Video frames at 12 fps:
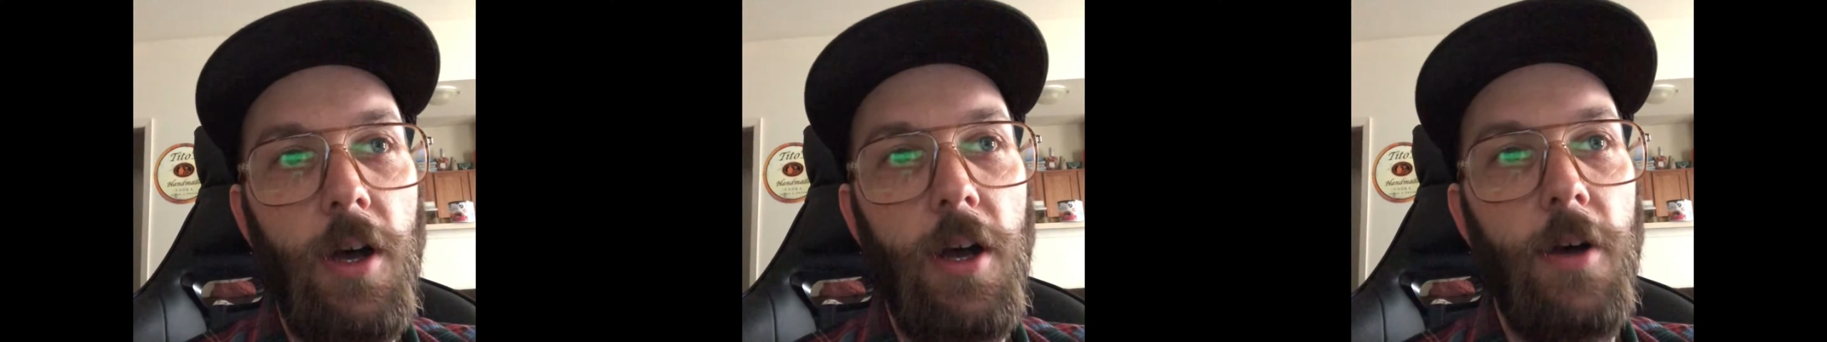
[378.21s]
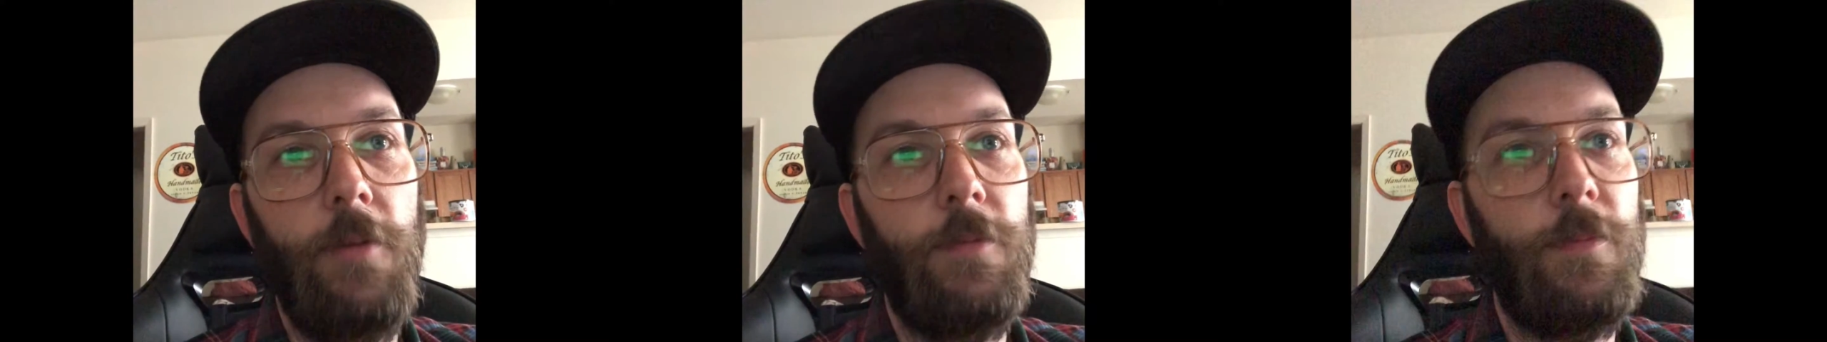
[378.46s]

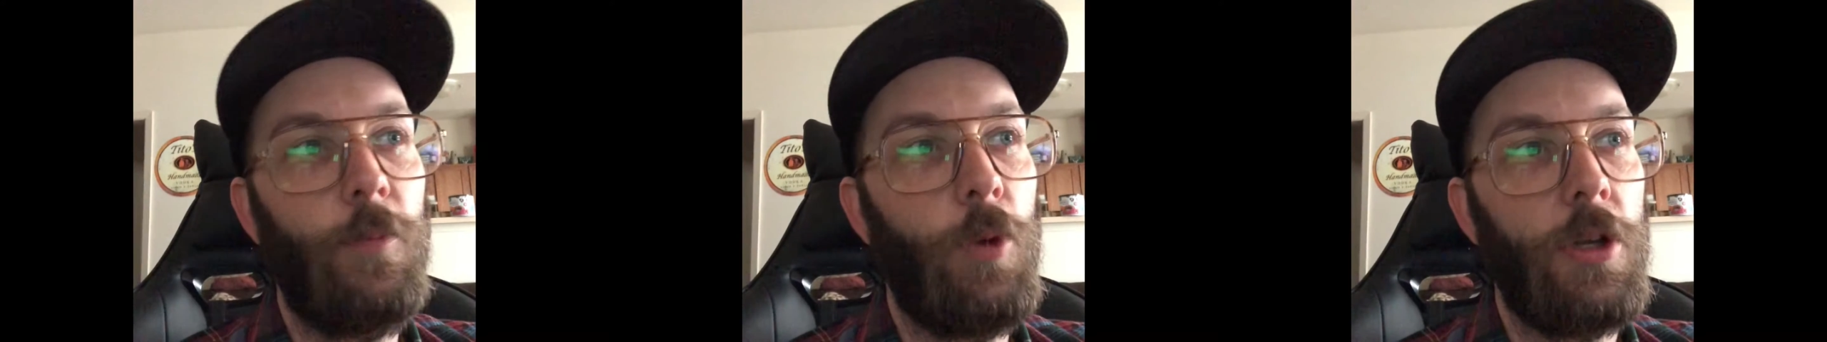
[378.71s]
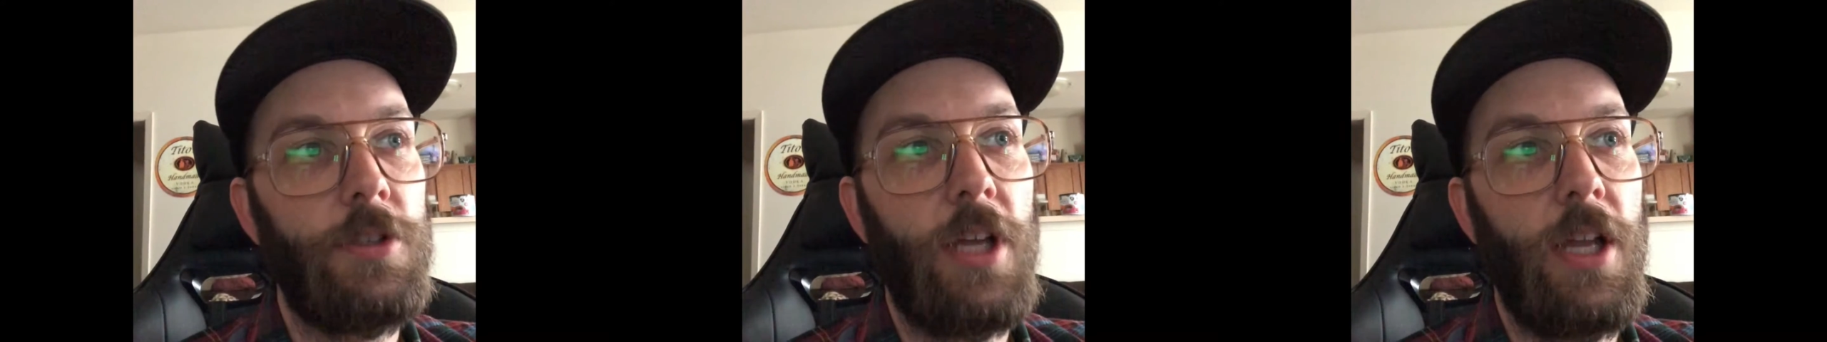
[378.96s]
I've
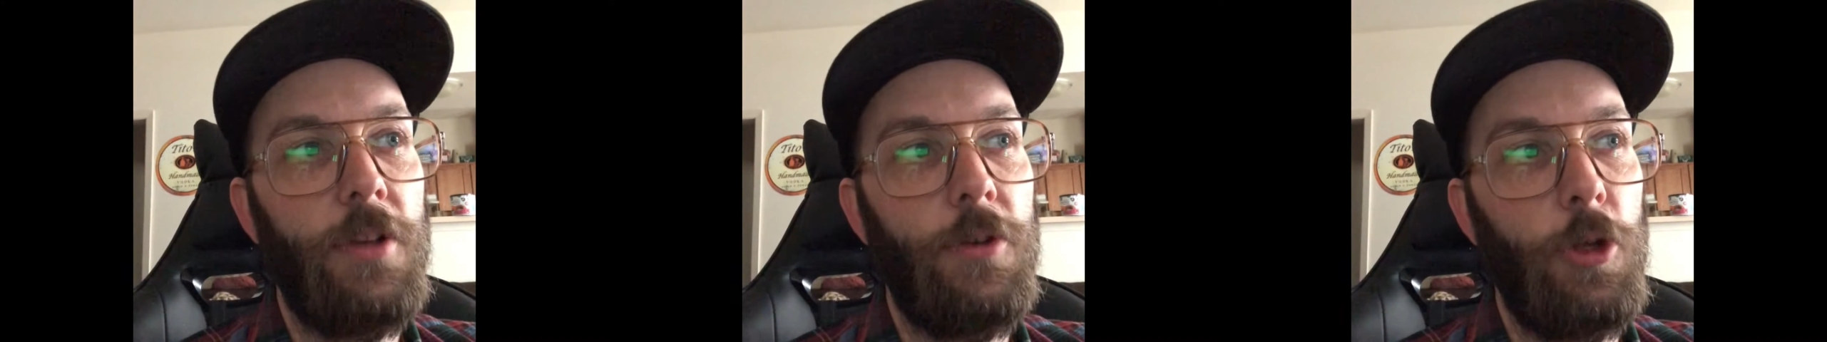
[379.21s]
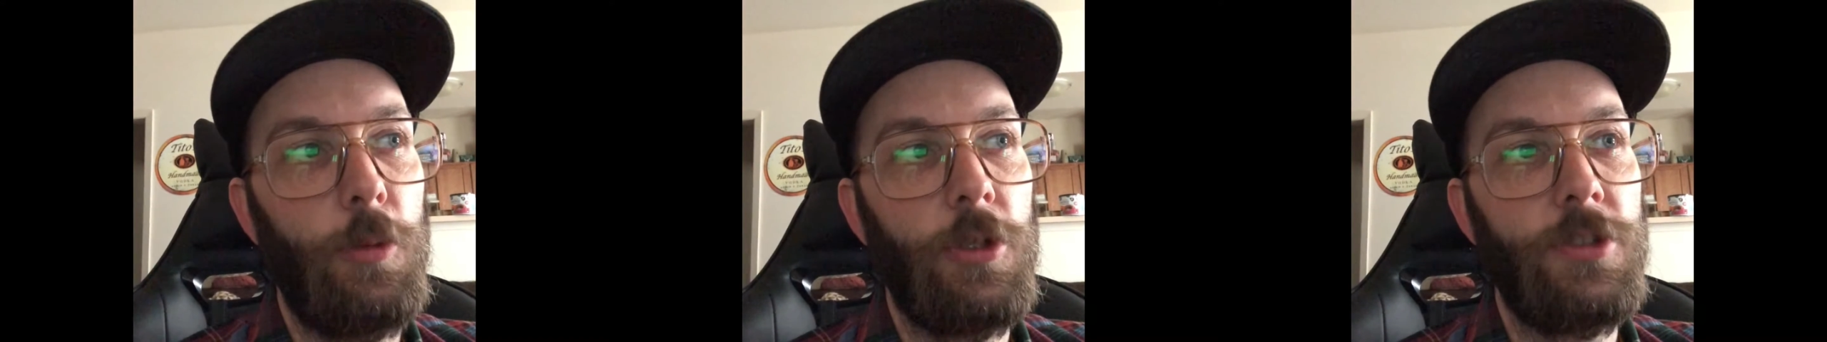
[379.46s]
worked at
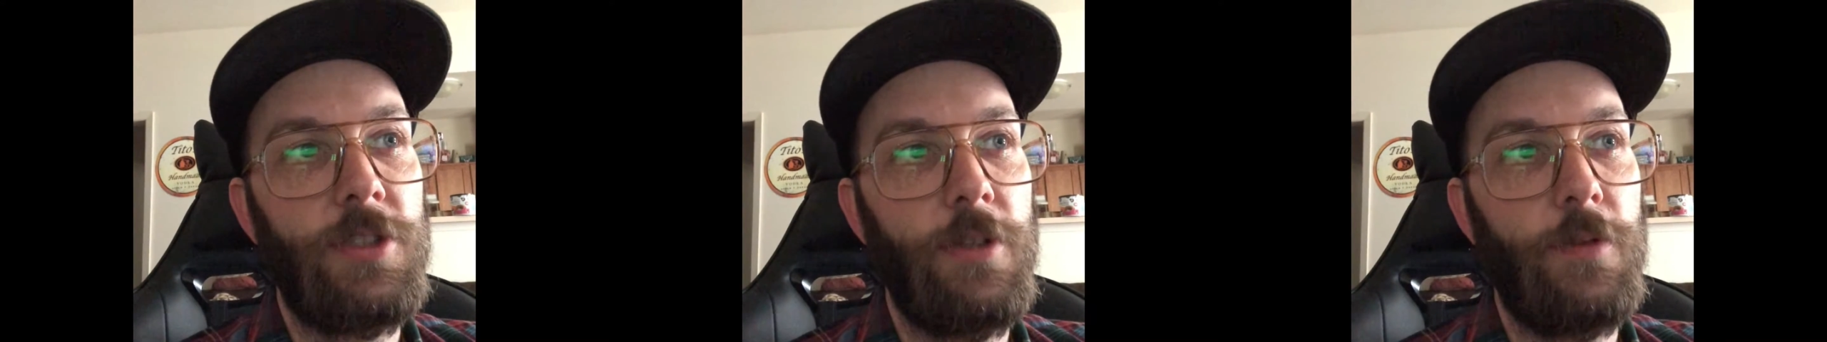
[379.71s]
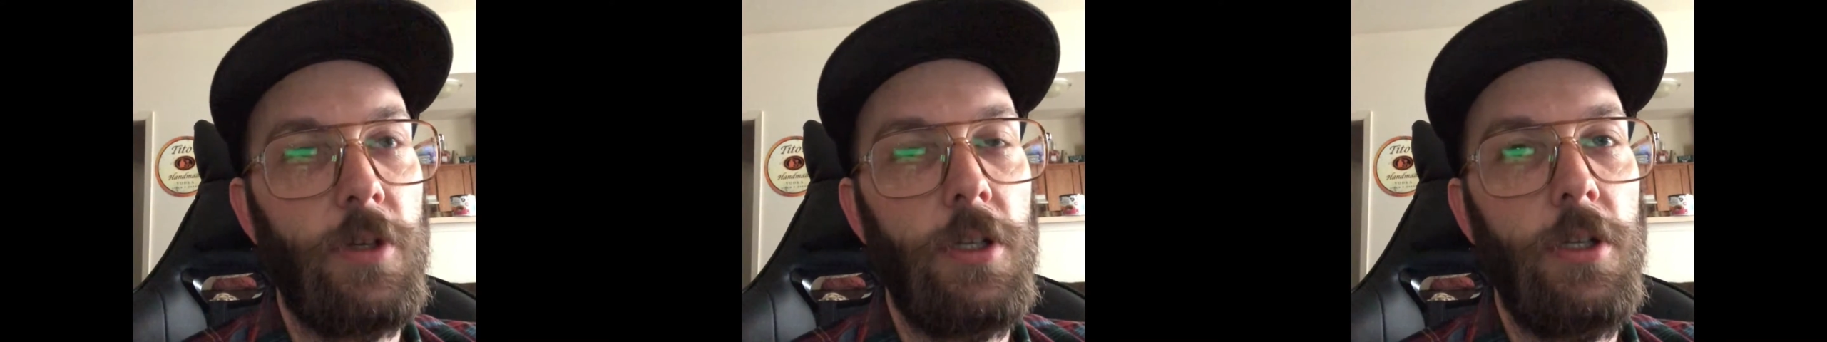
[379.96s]
numerous
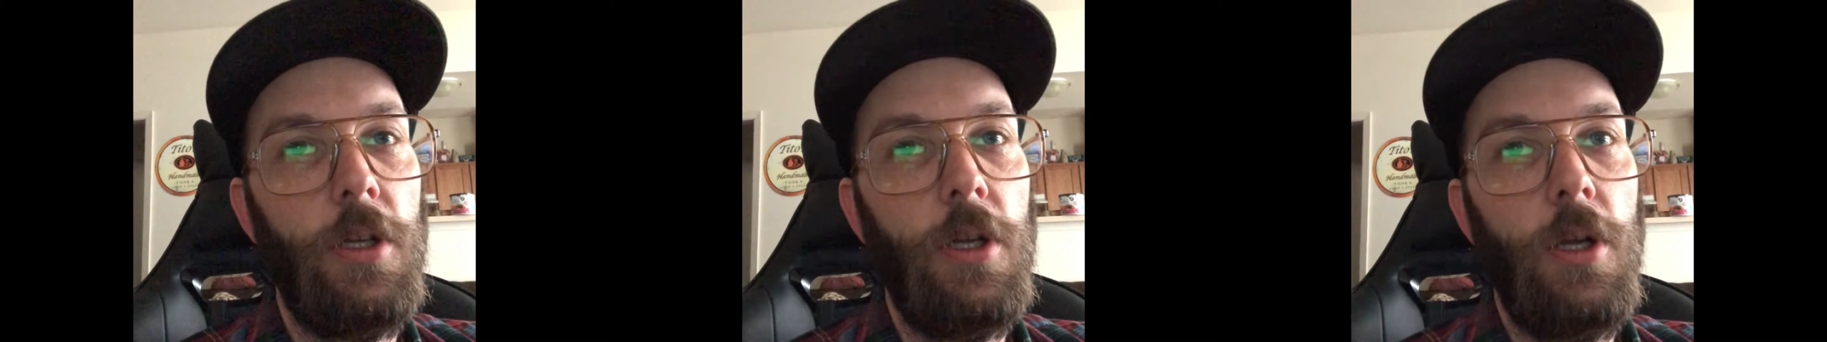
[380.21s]
different